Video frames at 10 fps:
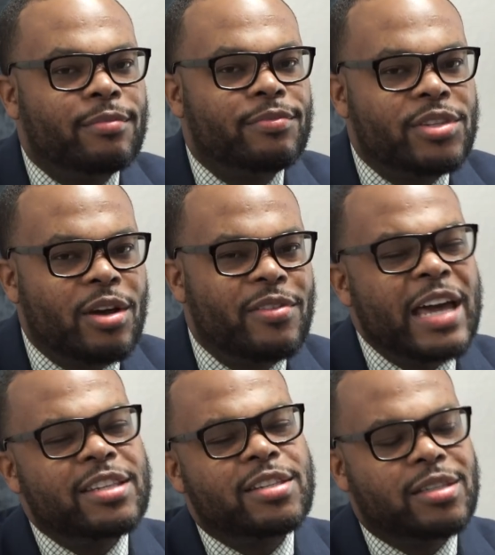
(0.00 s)
So
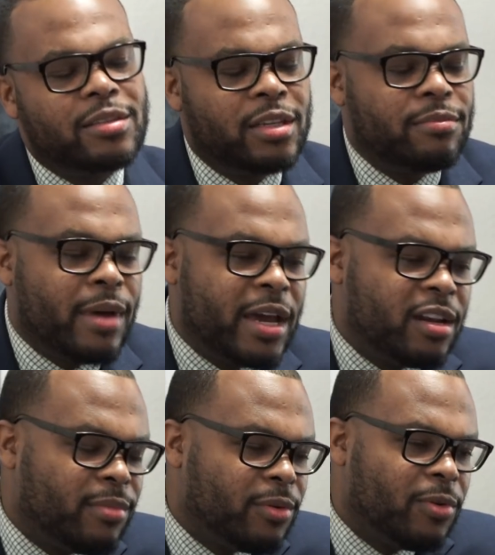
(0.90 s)
that's the, my
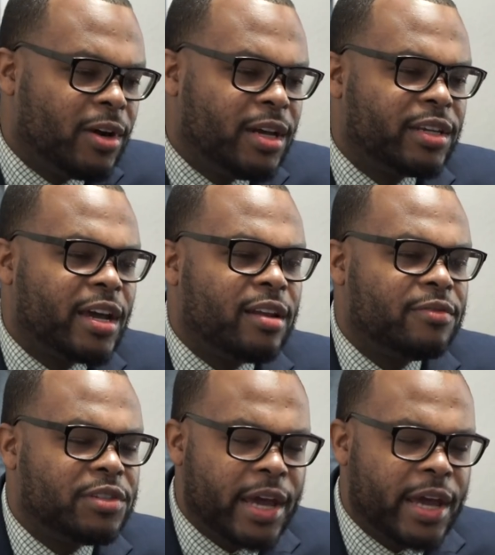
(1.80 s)
number one kind of